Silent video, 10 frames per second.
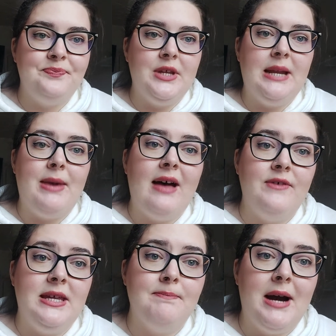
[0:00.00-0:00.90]
And I'm
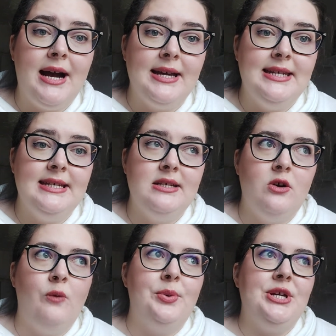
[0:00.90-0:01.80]
having my
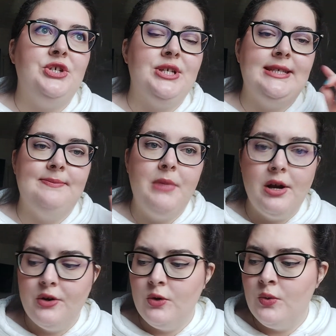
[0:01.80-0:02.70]
operation
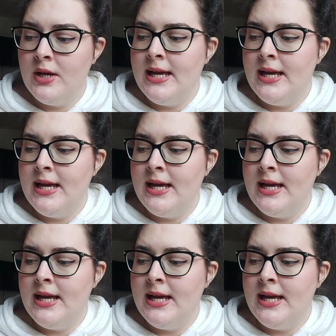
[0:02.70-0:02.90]
tomorrow.